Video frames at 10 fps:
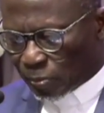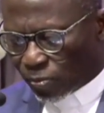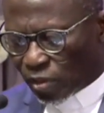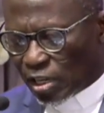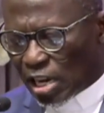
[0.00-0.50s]

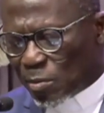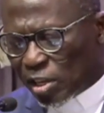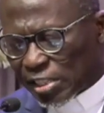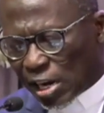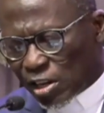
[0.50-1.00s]
Let me
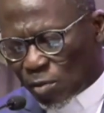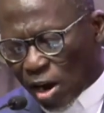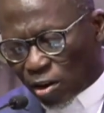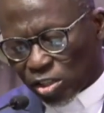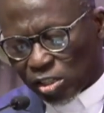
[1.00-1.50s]
tell you
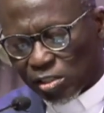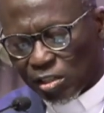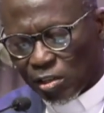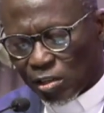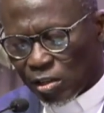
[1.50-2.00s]
about
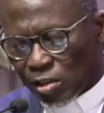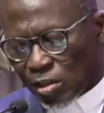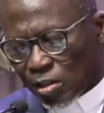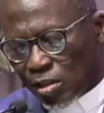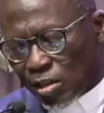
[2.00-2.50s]

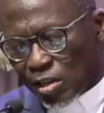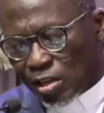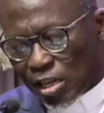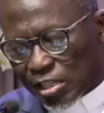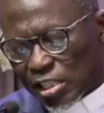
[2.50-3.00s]
a
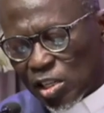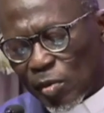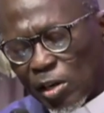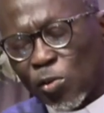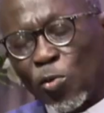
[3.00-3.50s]
gentleman
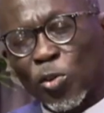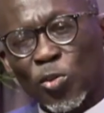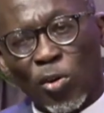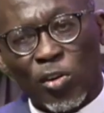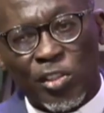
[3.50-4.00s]
who was
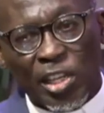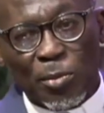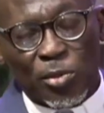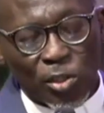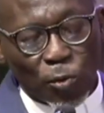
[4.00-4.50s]
called James
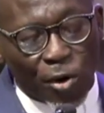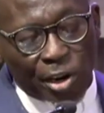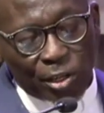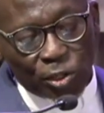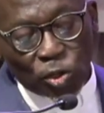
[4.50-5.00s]
Warren
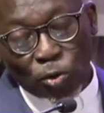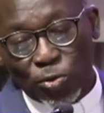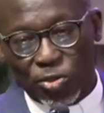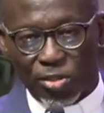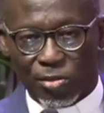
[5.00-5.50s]
Jones.